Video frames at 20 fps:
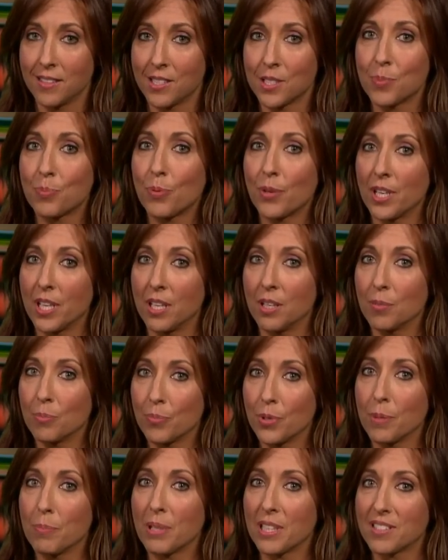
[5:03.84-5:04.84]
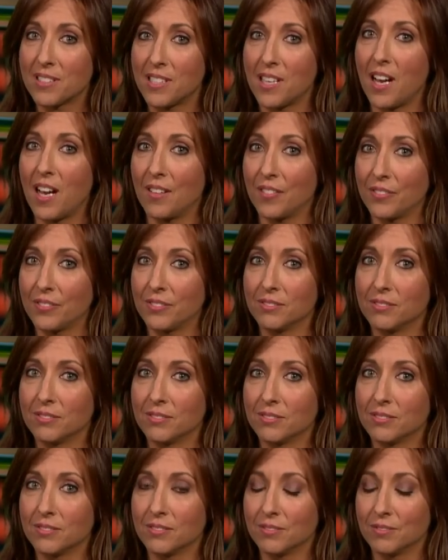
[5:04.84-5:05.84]
This is pretty pretty big stuff. Do you want
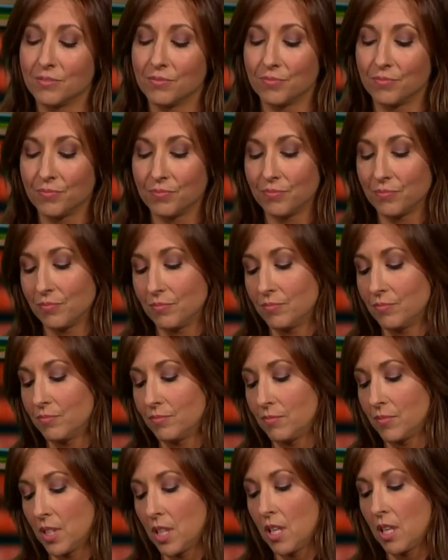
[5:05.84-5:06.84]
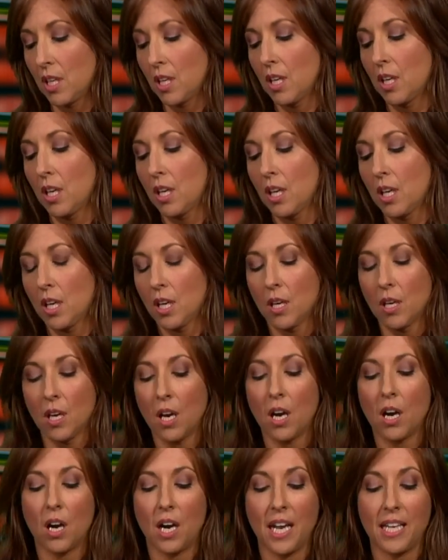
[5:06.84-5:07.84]
to tell them what the book is about, like what it has in there?
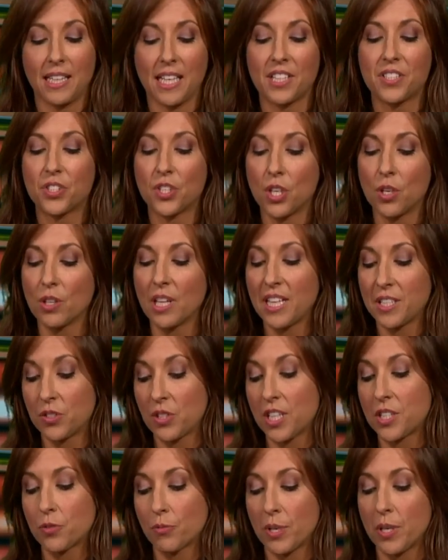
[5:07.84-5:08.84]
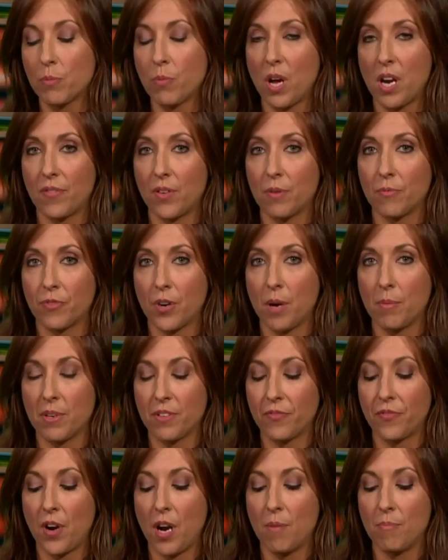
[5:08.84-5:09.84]
Like, give, right, like let's read do, a passage? Let's, let's read one of them from
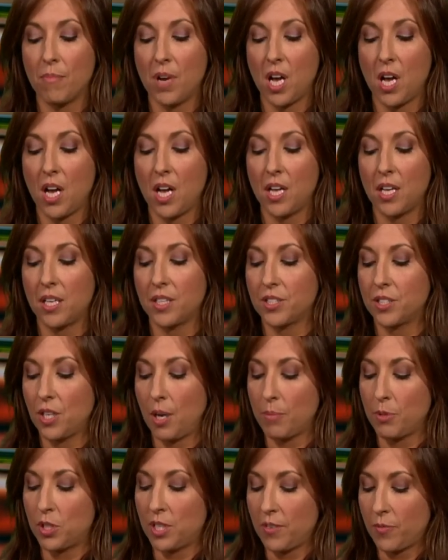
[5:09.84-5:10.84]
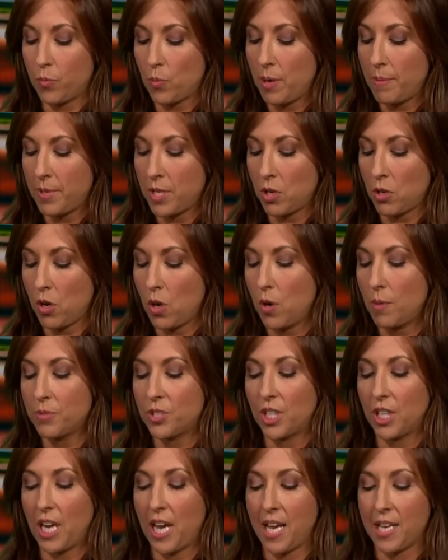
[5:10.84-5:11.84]
it. From uh, W T F Women or O M
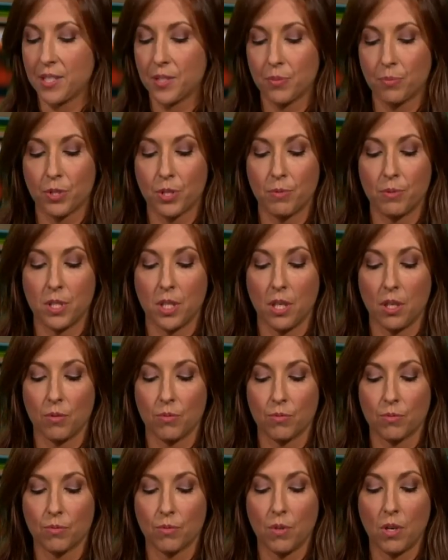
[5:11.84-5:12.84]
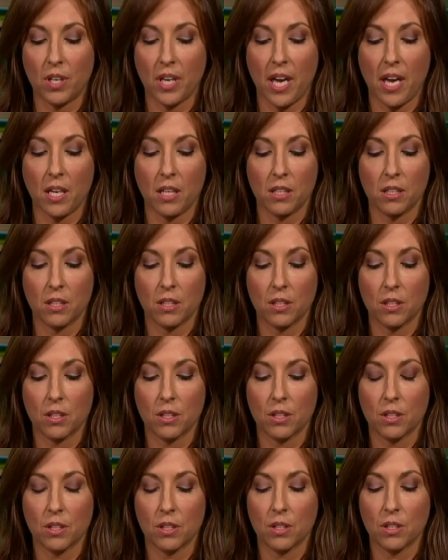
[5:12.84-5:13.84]
G Guys? What should we do? Okay. Uh, I have O
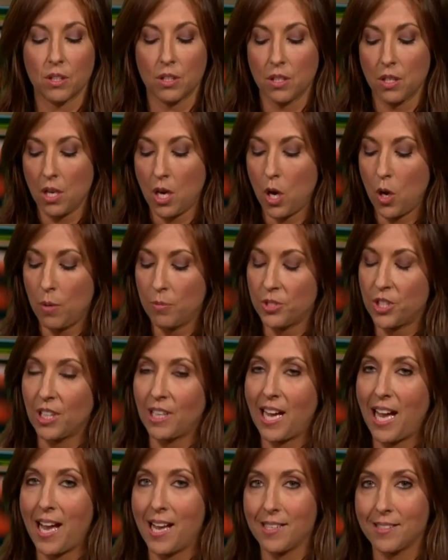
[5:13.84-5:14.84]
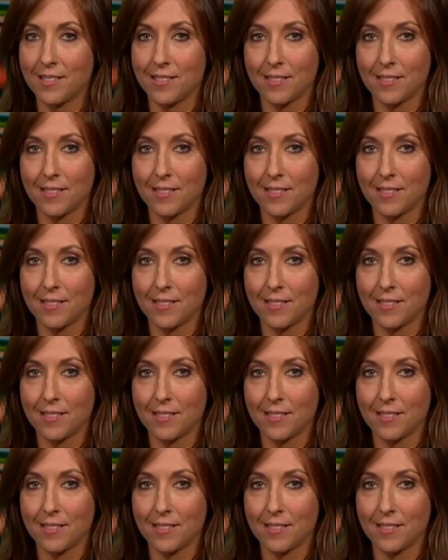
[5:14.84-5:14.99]
M G Guys. O M G Guys.